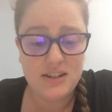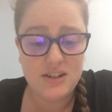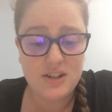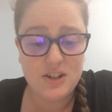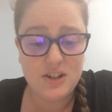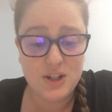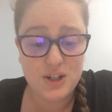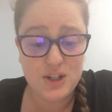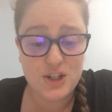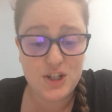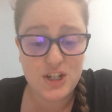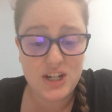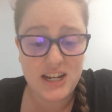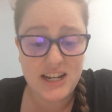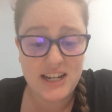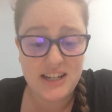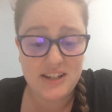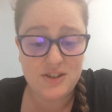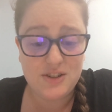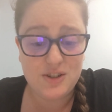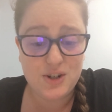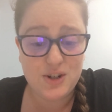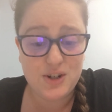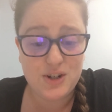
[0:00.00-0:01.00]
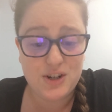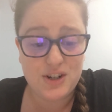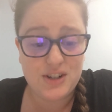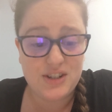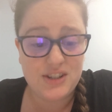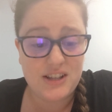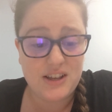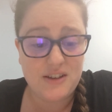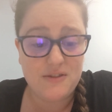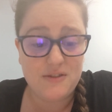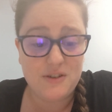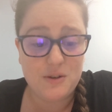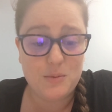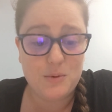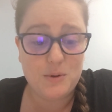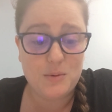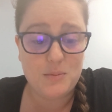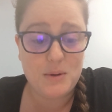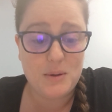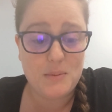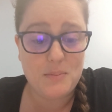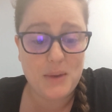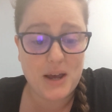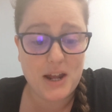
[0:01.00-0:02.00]
Could she exert herself, it would
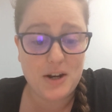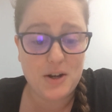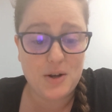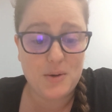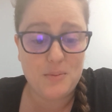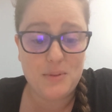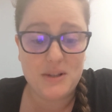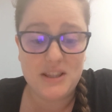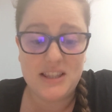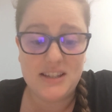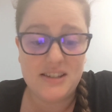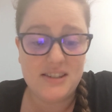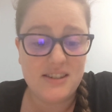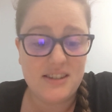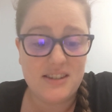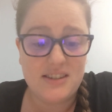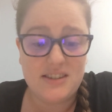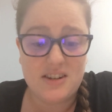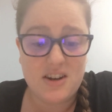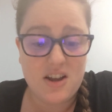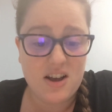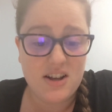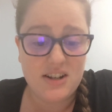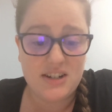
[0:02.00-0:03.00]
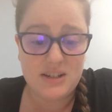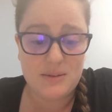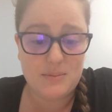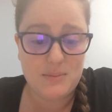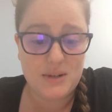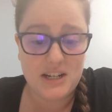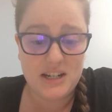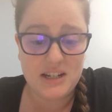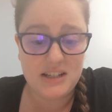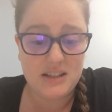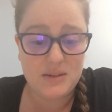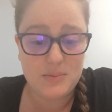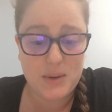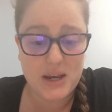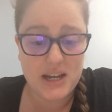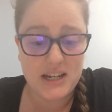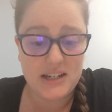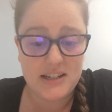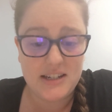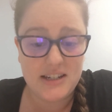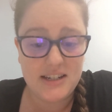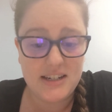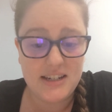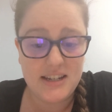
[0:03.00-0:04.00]
be better, but this is not to be
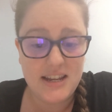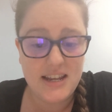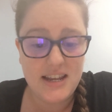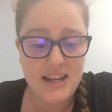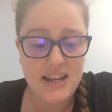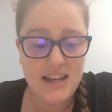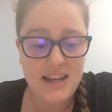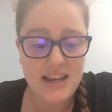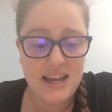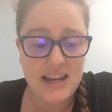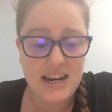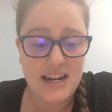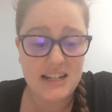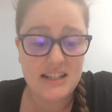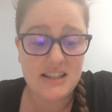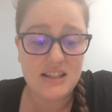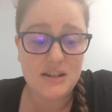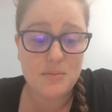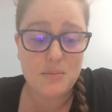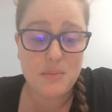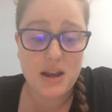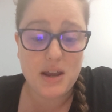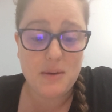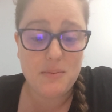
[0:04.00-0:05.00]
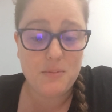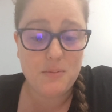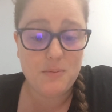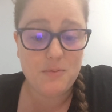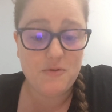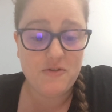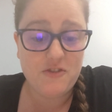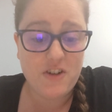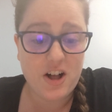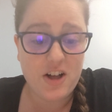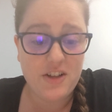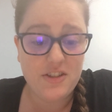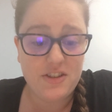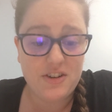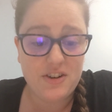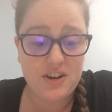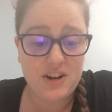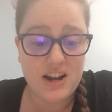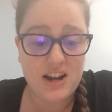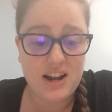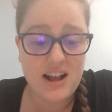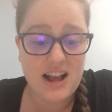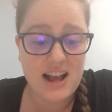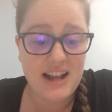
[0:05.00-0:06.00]
expected. And as to my
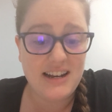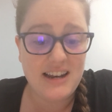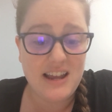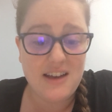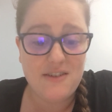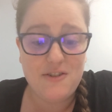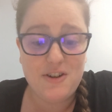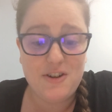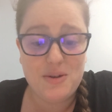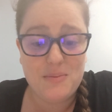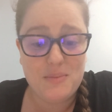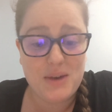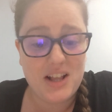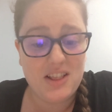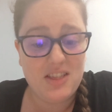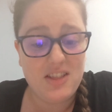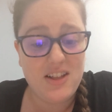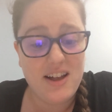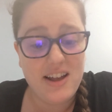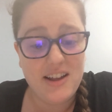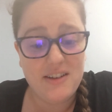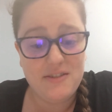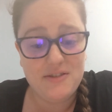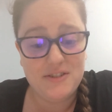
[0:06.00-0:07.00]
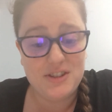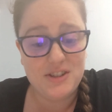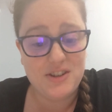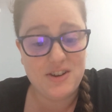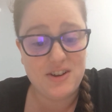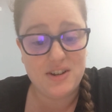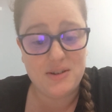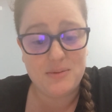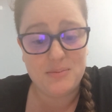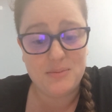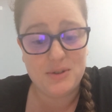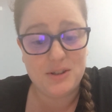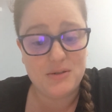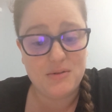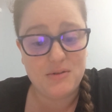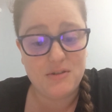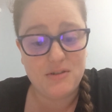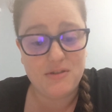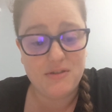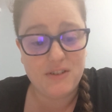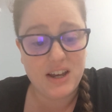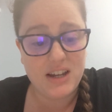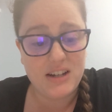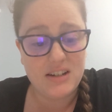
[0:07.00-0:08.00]
father, I never in my life saw him so
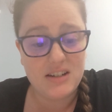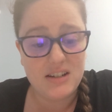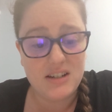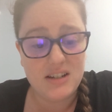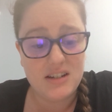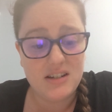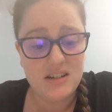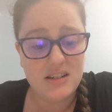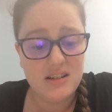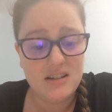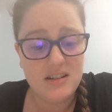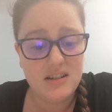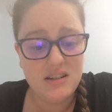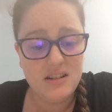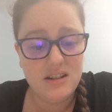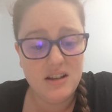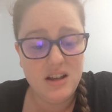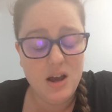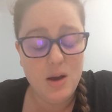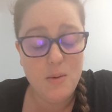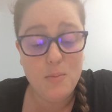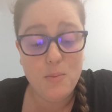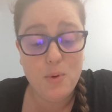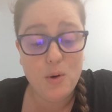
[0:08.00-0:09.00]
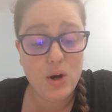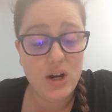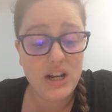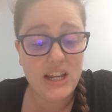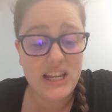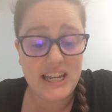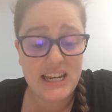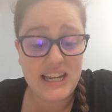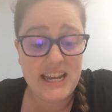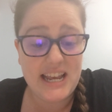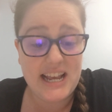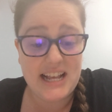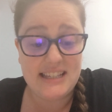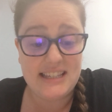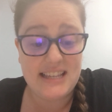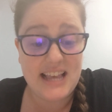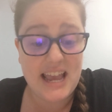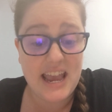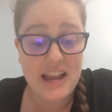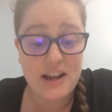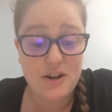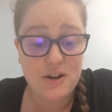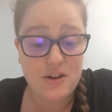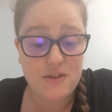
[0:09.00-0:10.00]
affected. Poor Kitty has
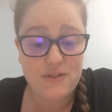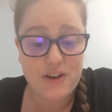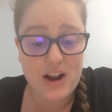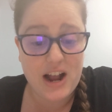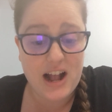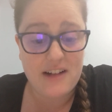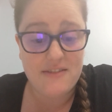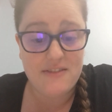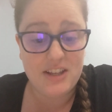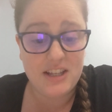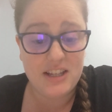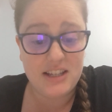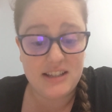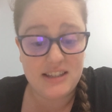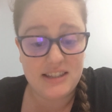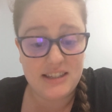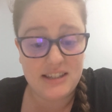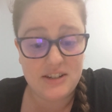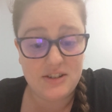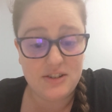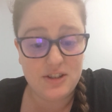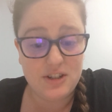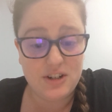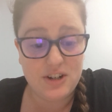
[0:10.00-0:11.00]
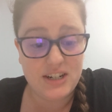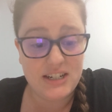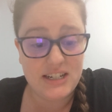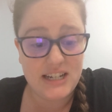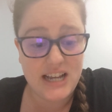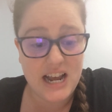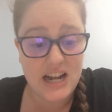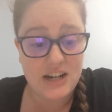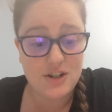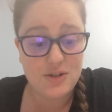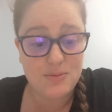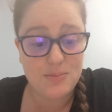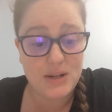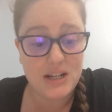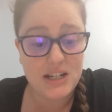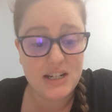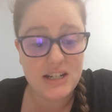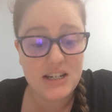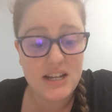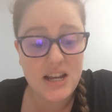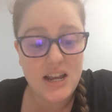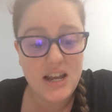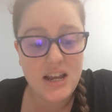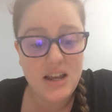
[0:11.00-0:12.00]
anger for having concealed their
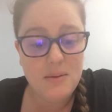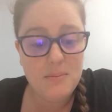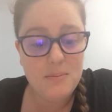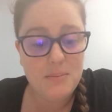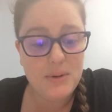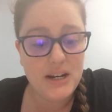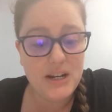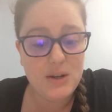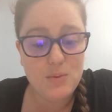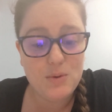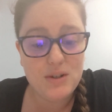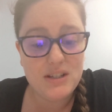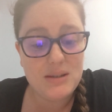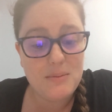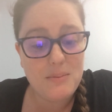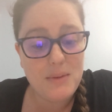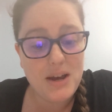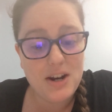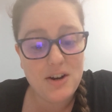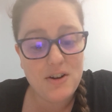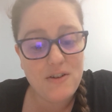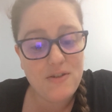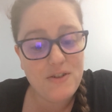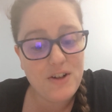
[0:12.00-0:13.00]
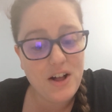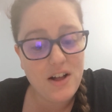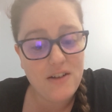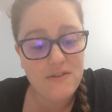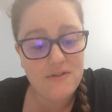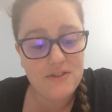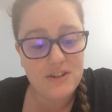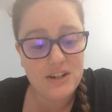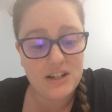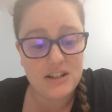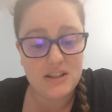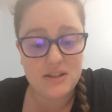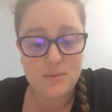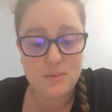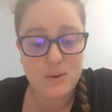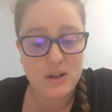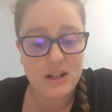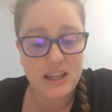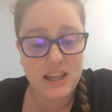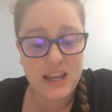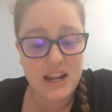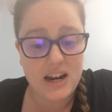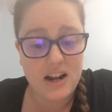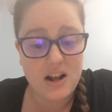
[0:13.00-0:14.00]
attachment, but it was a matter of confidence,
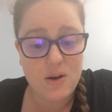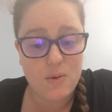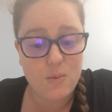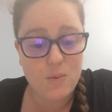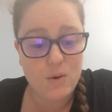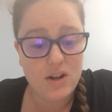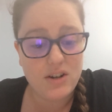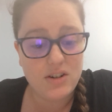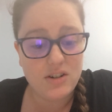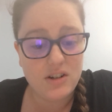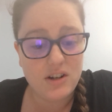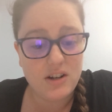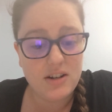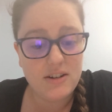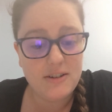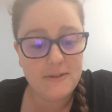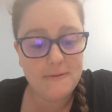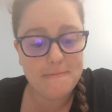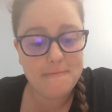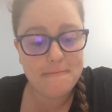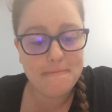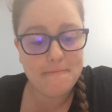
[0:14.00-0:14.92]
one cannot wonder.